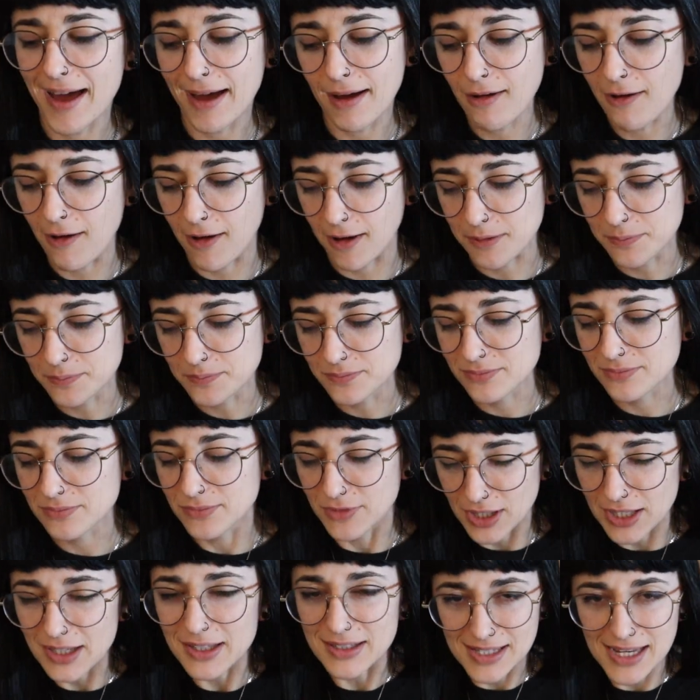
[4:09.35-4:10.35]
at all.
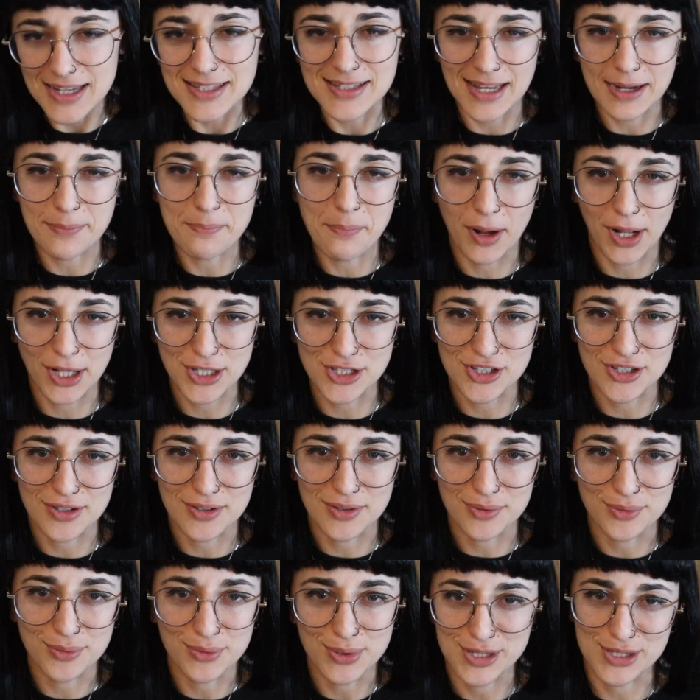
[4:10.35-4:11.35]
It tastes like
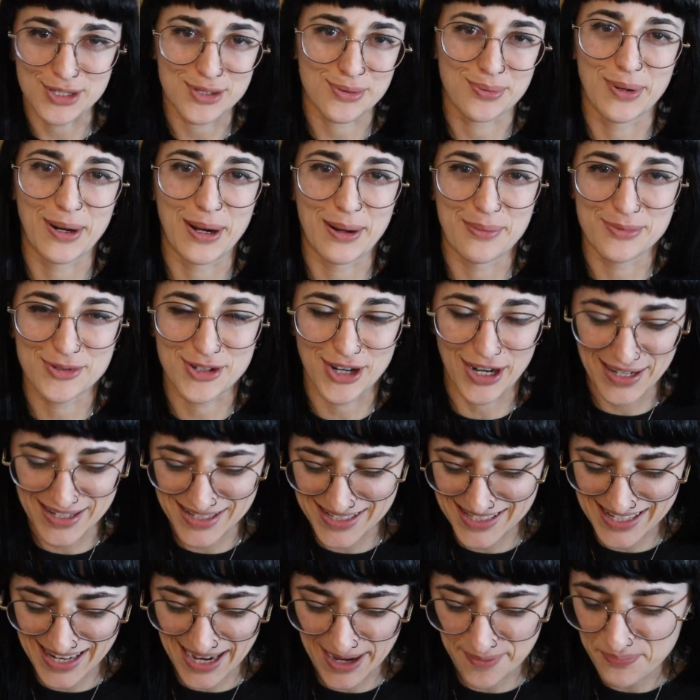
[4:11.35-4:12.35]
matcha, which is what I'm trying to
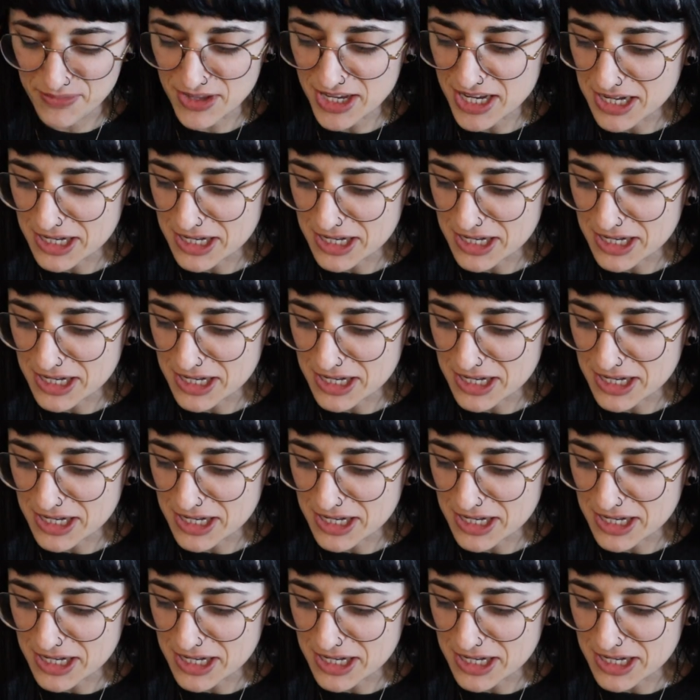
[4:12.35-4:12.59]
say.